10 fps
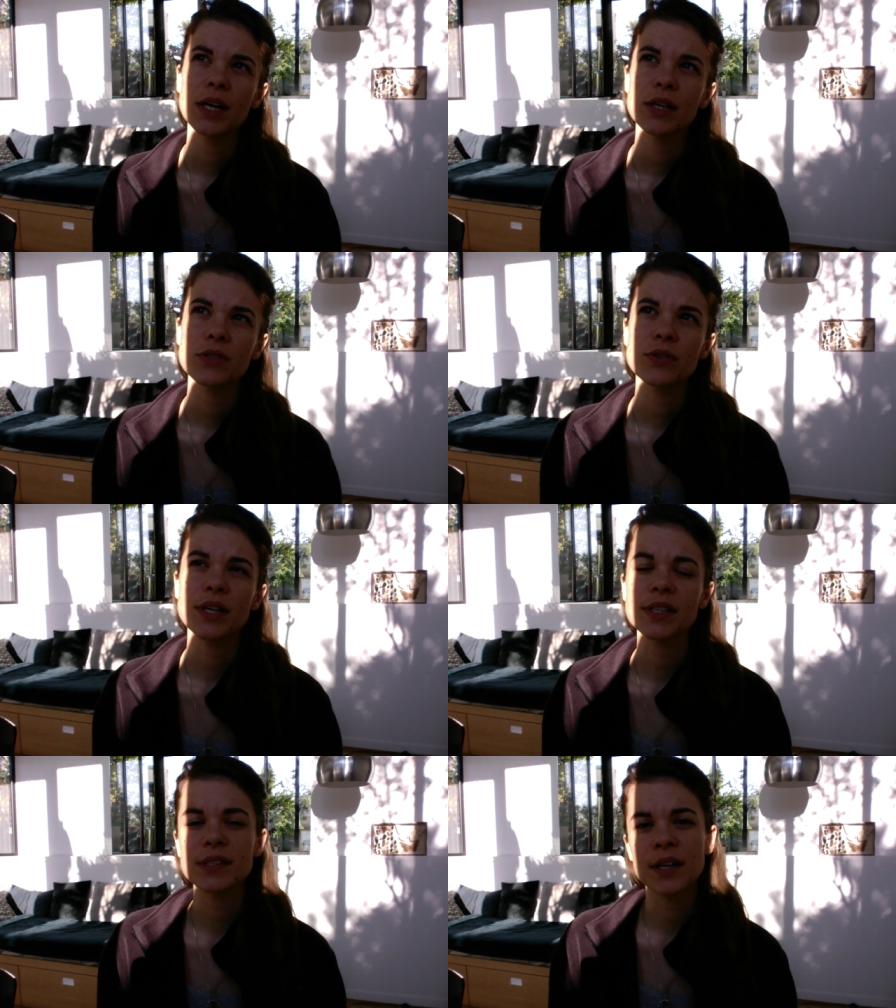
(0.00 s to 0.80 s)

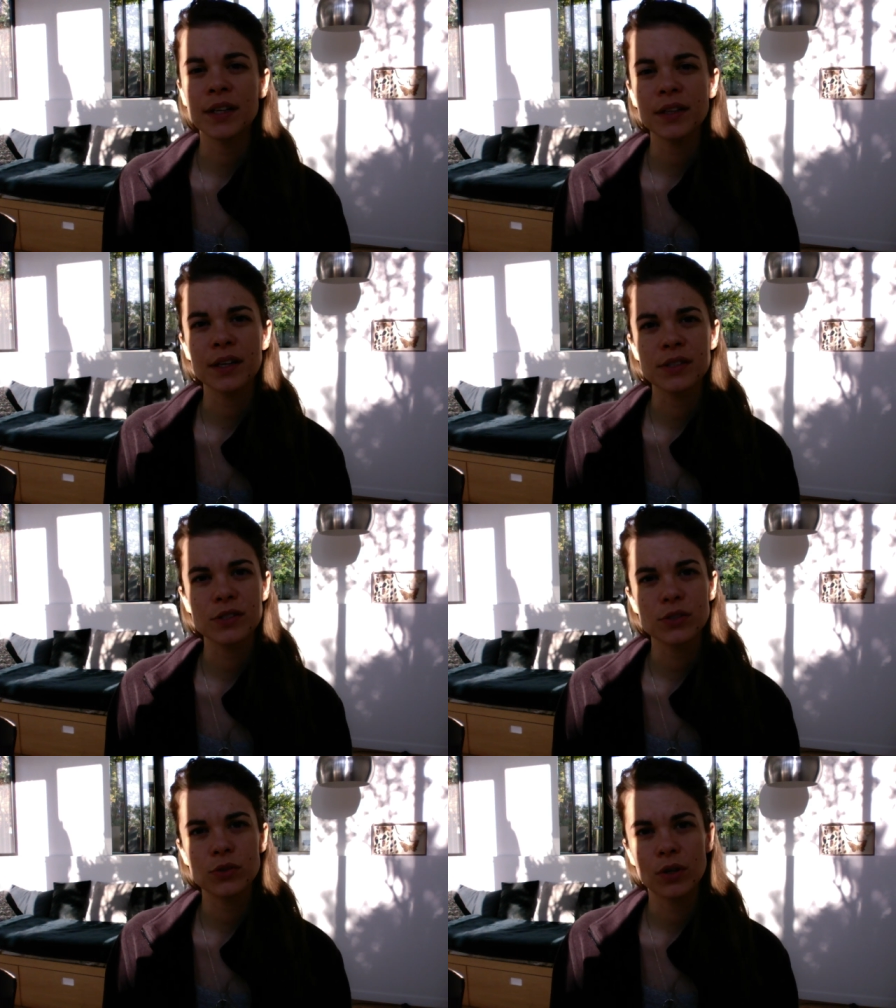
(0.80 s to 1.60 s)
zodiac sign
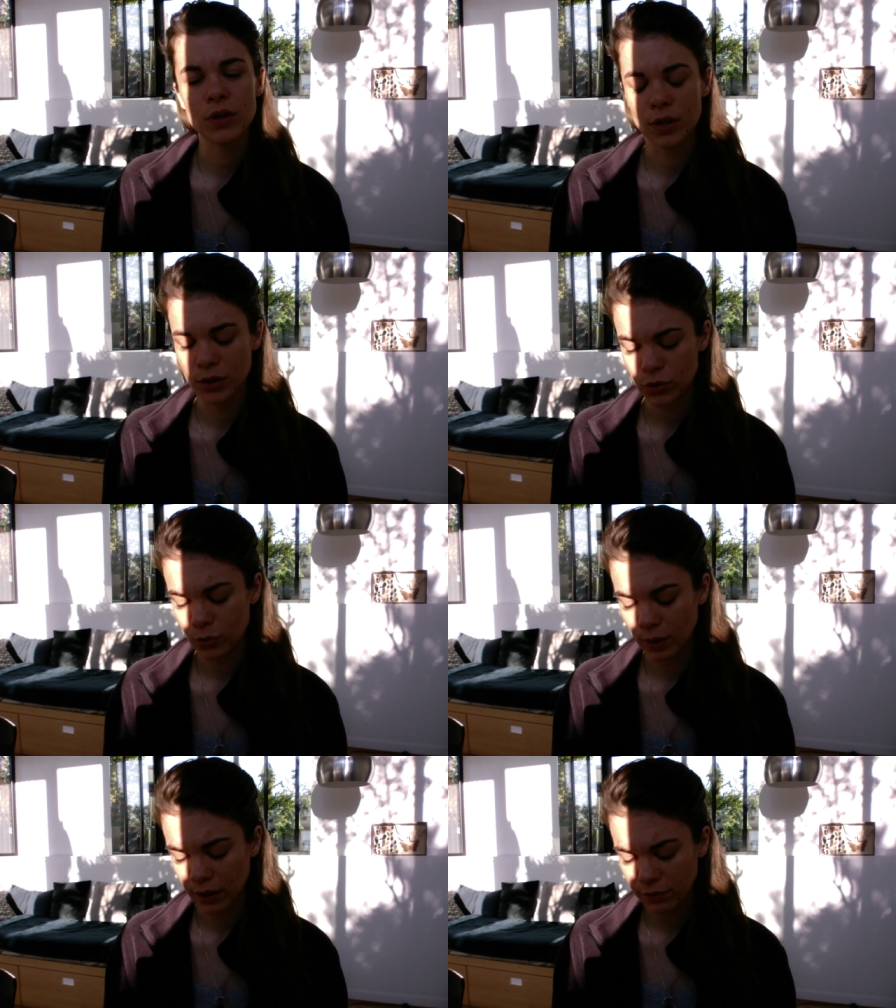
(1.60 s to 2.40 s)
has uh,
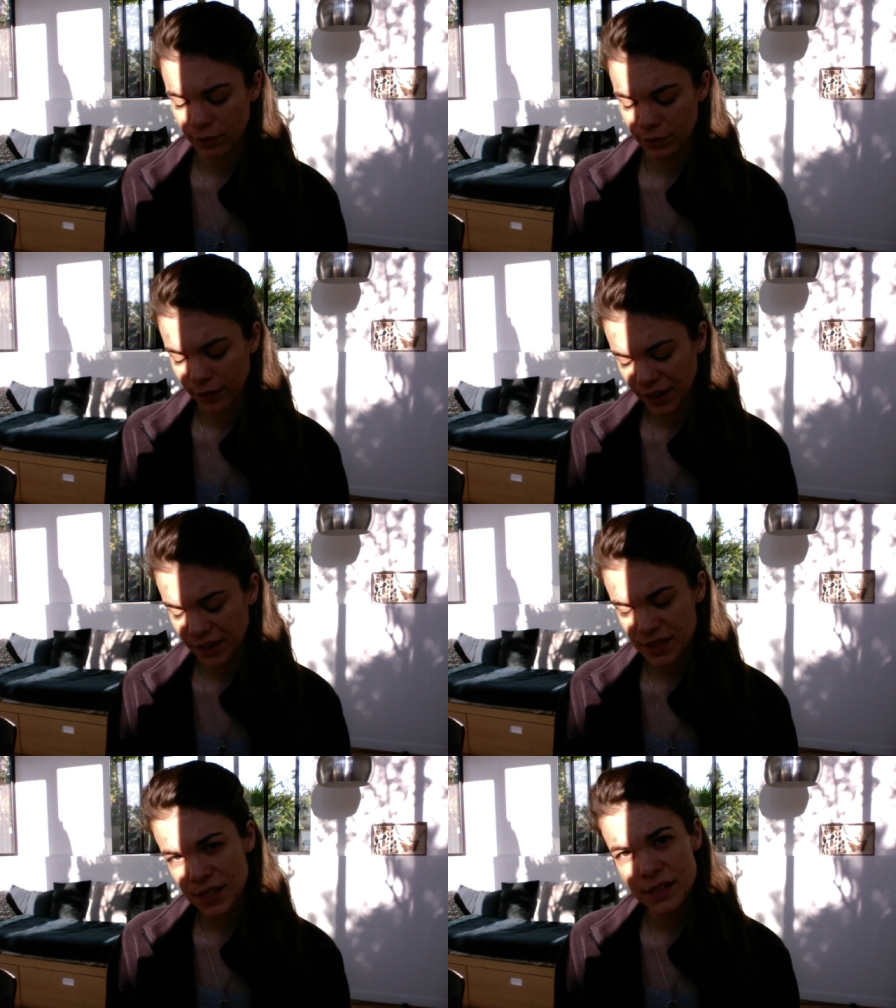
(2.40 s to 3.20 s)
twelve
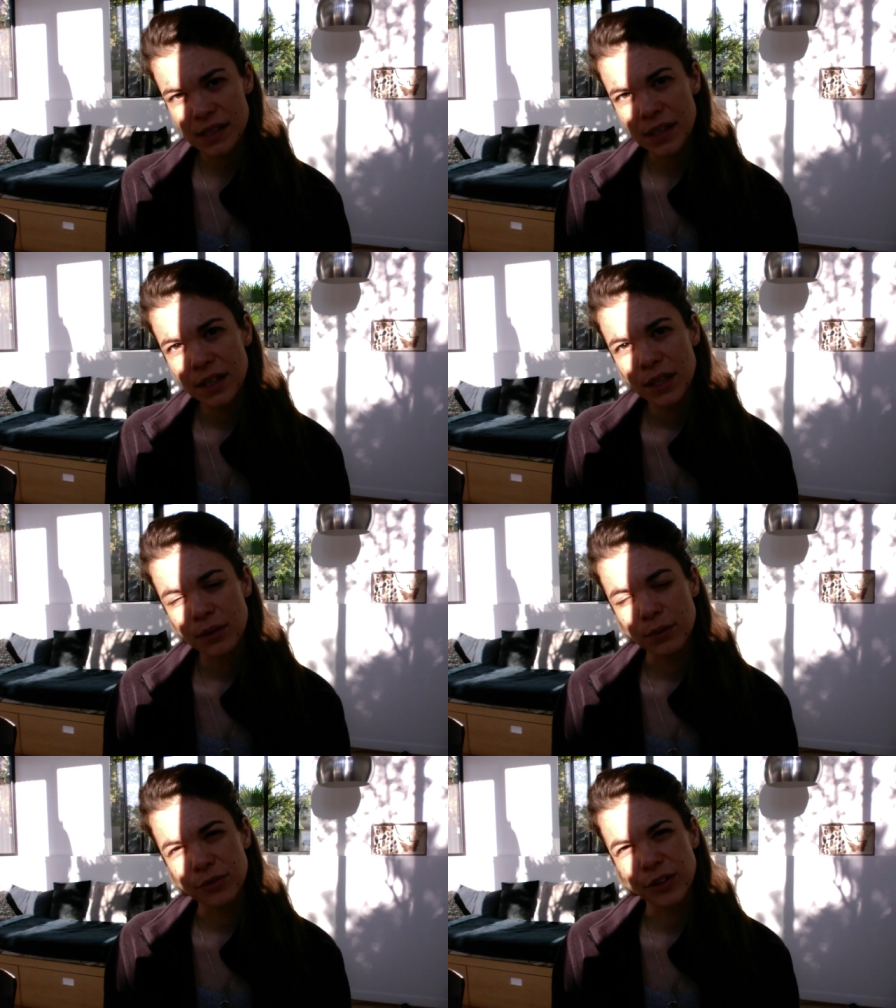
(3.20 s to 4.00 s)
varieties
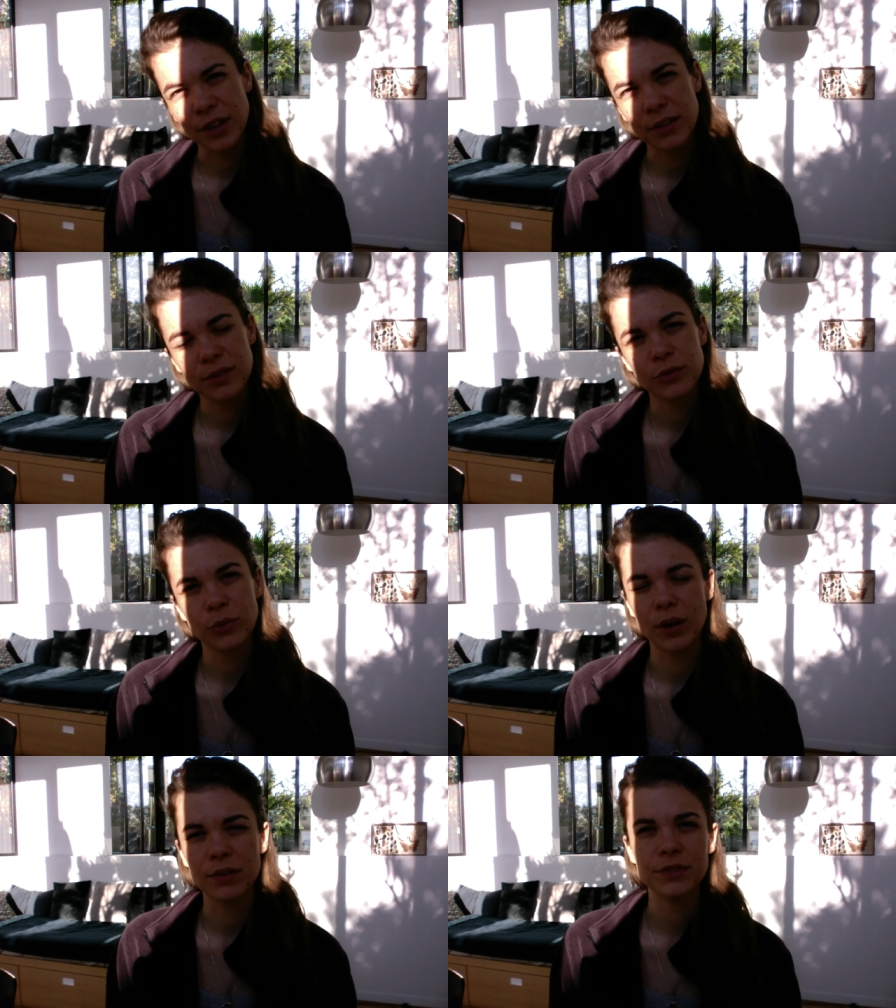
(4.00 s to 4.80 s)
with
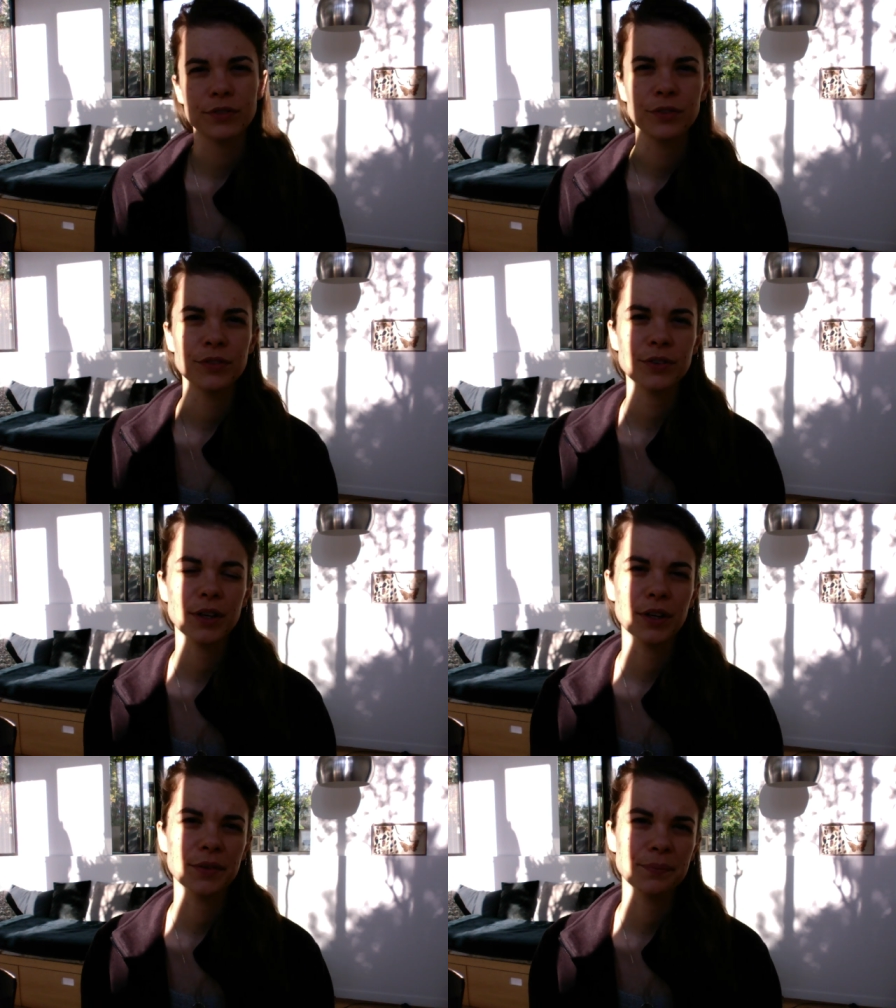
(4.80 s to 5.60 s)
twelve different
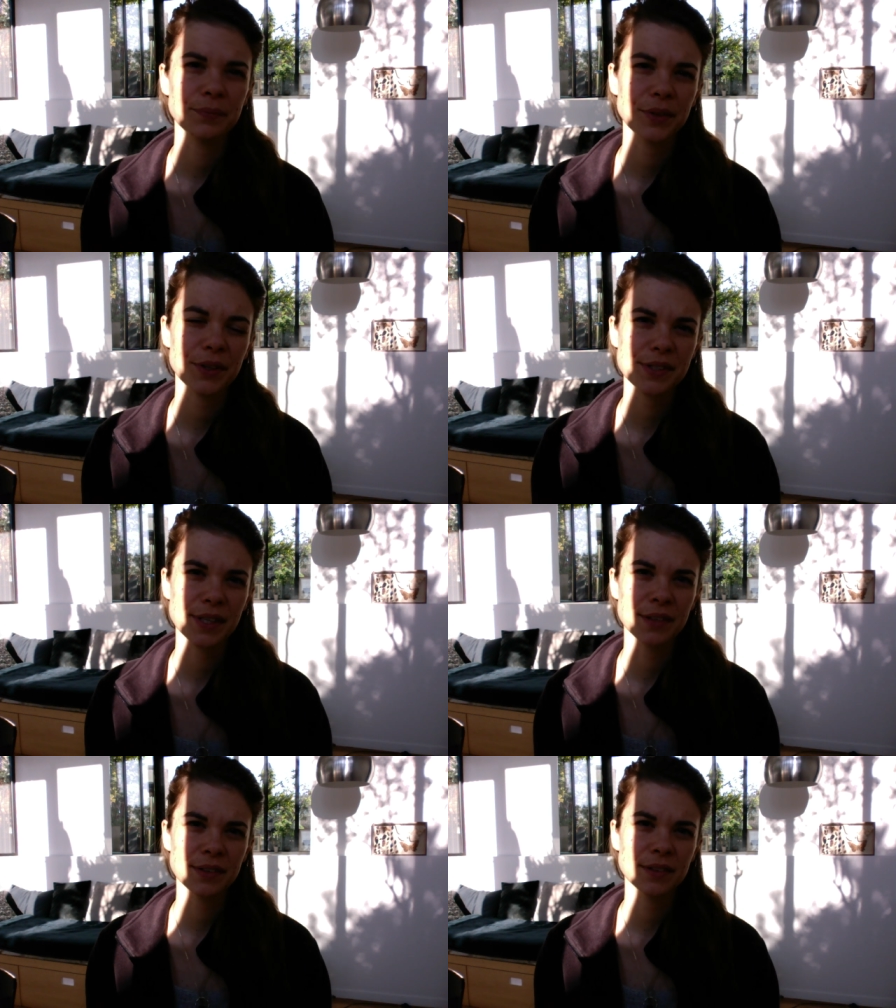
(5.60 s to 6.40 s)
um,
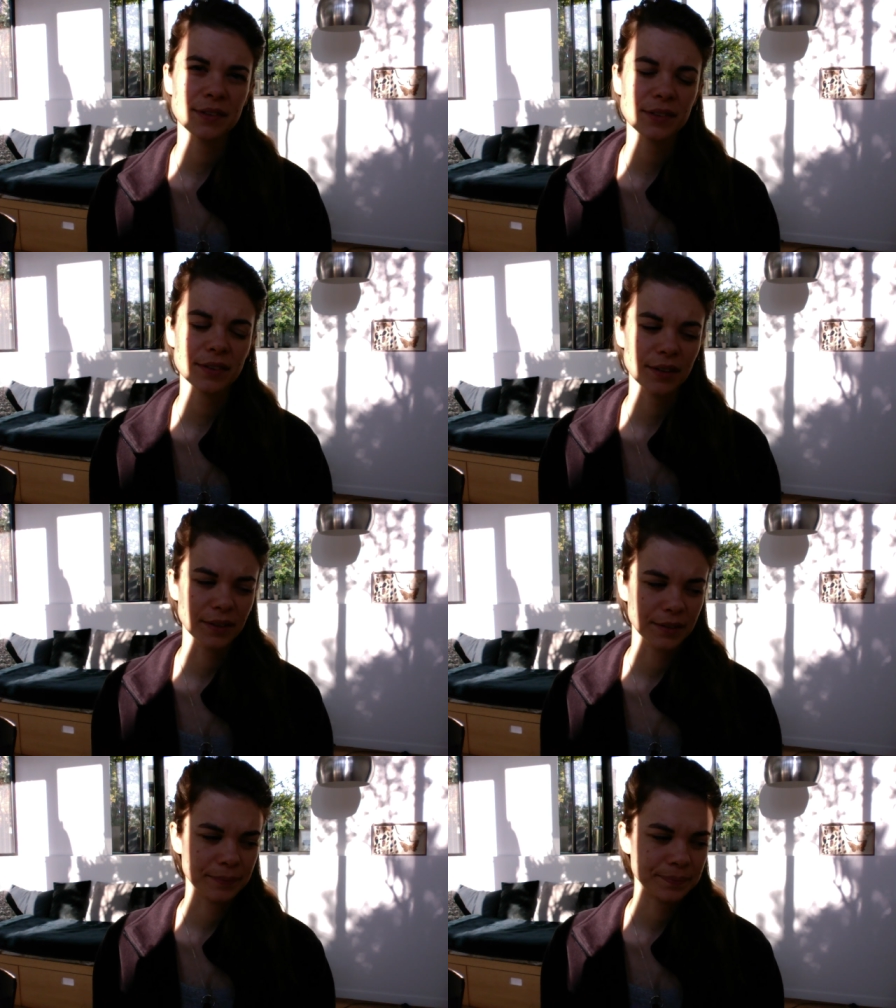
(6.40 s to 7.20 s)
ascendant.
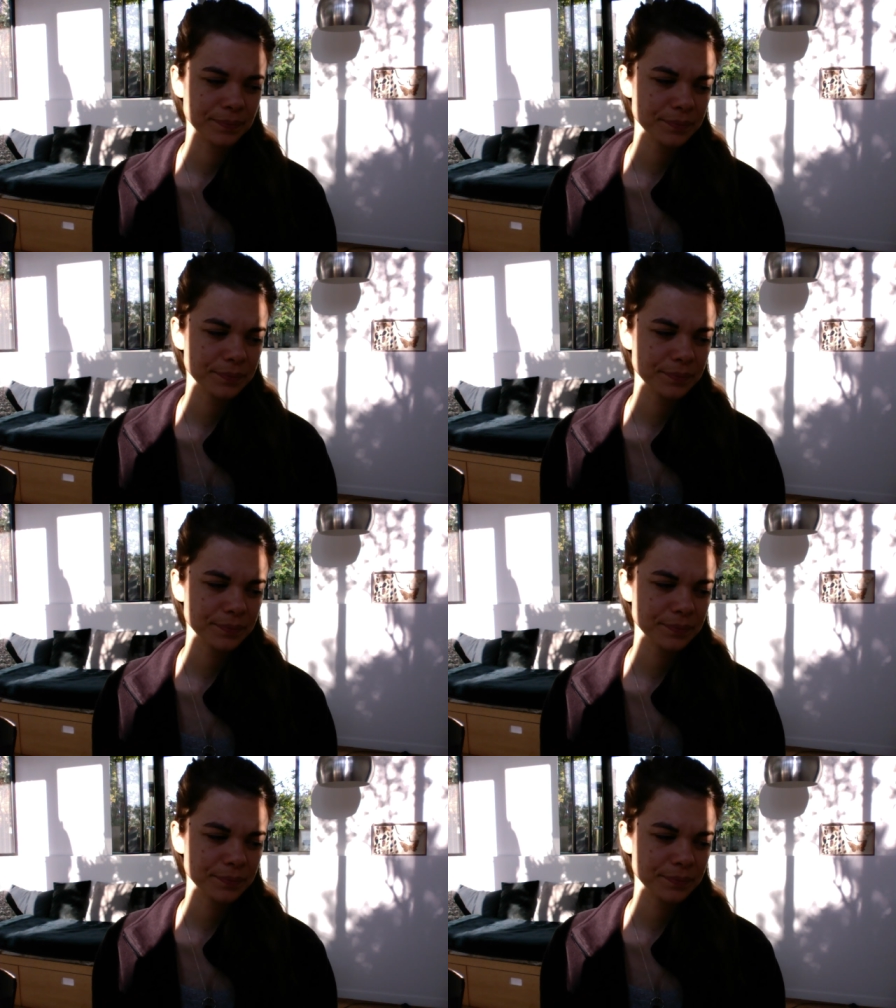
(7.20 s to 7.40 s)
Um,